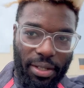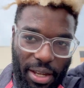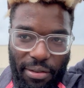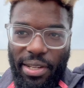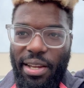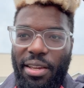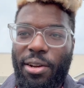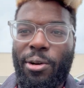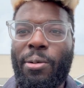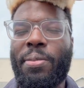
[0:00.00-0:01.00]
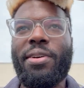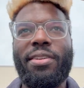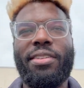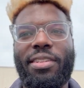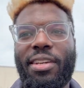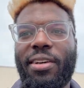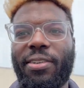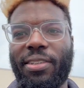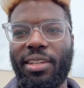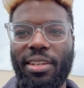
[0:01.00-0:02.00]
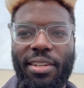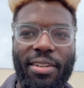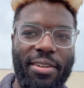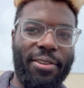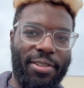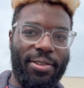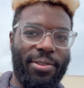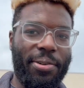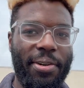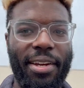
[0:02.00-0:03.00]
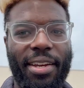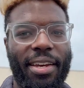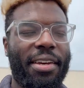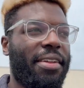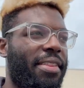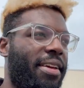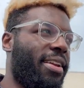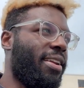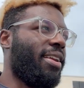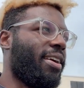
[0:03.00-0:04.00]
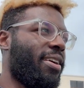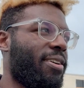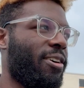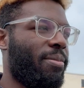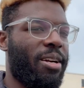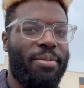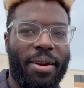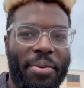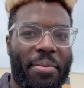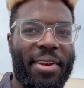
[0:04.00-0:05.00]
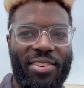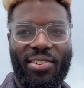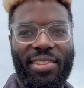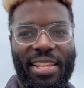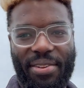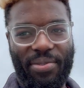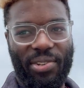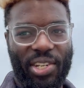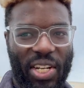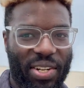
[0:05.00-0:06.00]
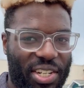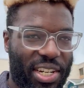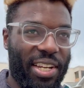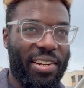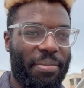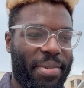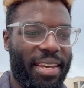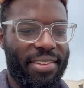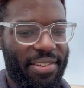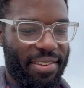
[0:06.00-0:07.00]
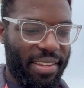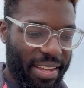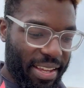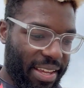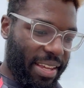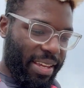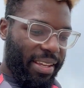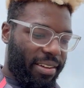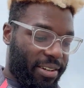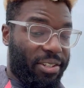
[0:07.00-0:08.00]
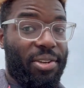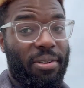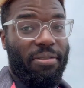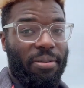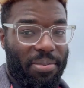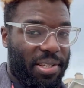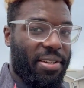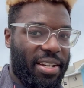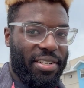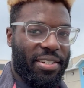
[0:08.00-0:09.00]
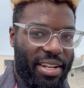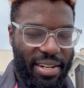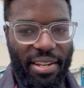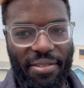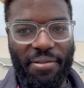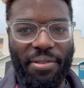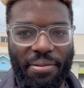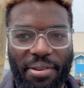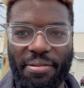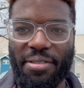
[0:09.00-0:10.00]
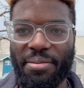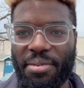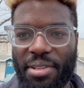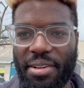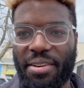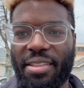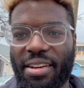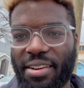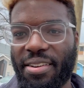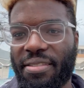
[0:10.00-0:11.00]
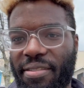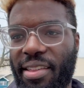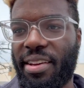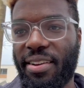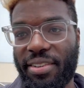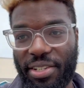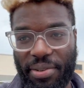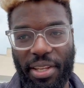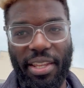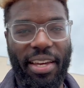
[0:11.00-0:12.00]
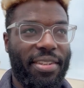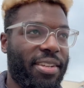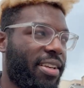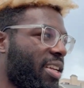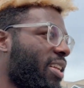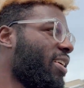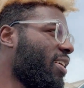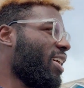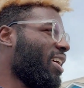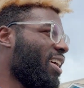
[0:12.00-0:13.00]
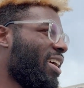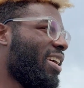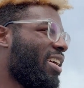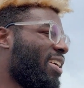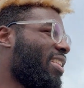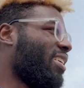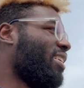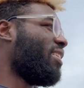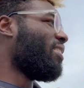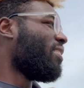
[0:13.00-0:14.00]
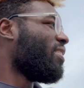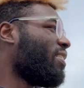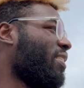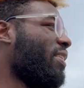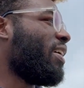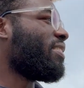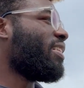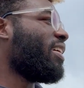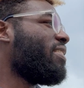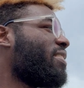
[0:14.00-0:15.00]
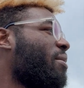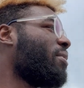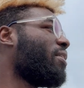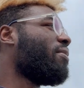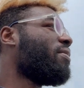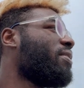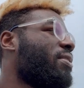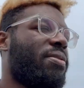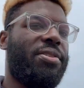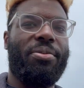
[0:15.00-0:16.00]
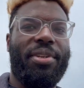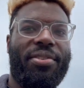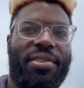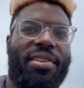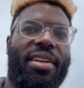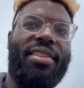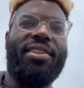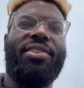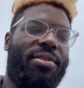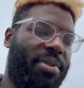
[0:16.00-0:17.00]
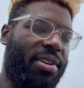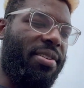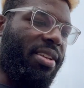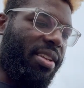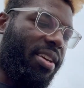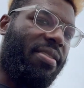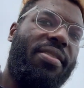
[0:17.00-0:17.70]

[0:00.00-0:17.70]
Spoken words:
I was heading home to go eat or to the store, and then I called by our property manager that there was a showing she couldn't make two of them. So I just got done with one of them. They're in that car over there. She really likes it. And then the next lady's coming over. So it should be interesting. I think she should be here right now.